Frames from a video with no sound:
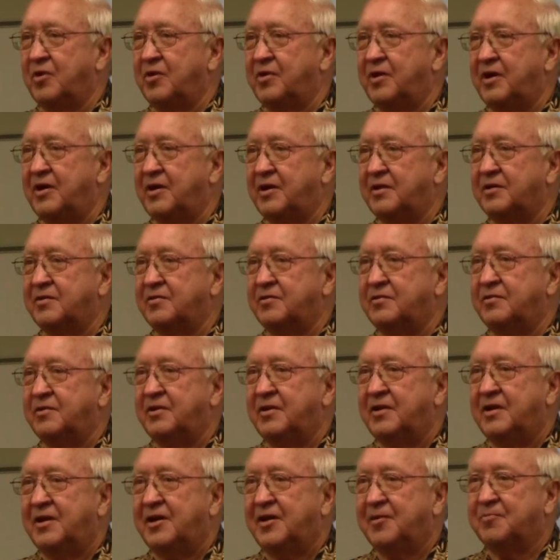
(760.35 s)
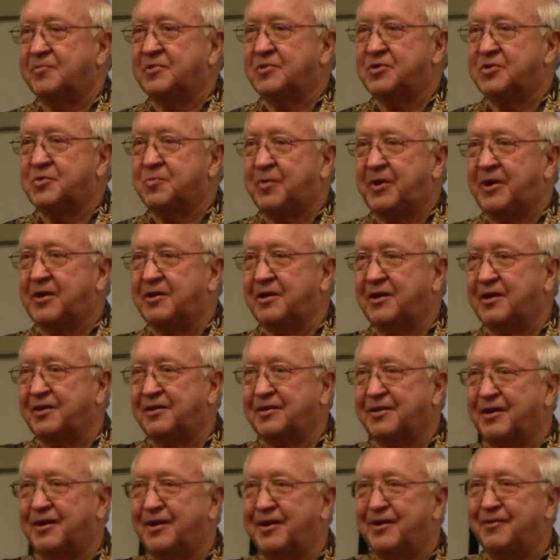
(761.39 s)
We're not up to speed with
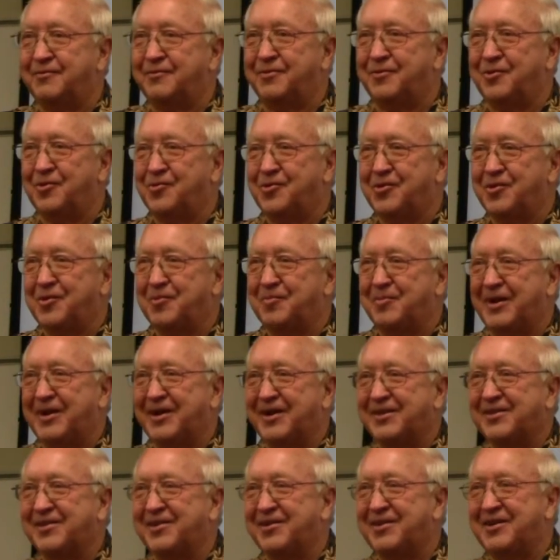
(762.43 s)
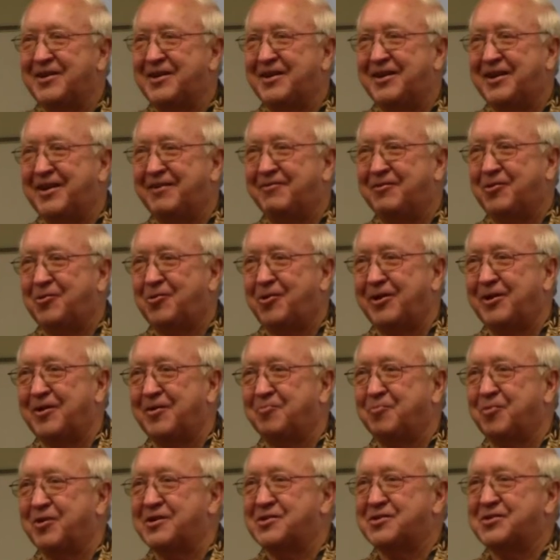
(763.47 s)
the guy in Florida that we do part
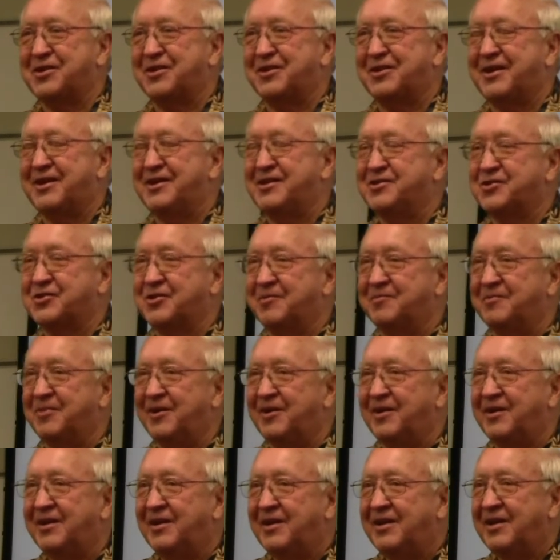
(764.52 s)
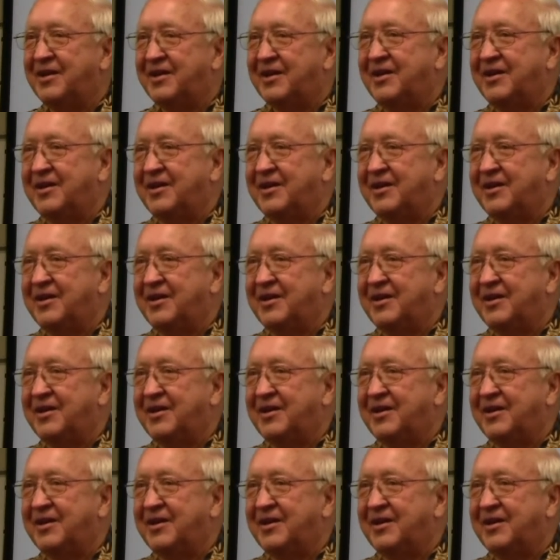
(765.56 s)
of the presentation, but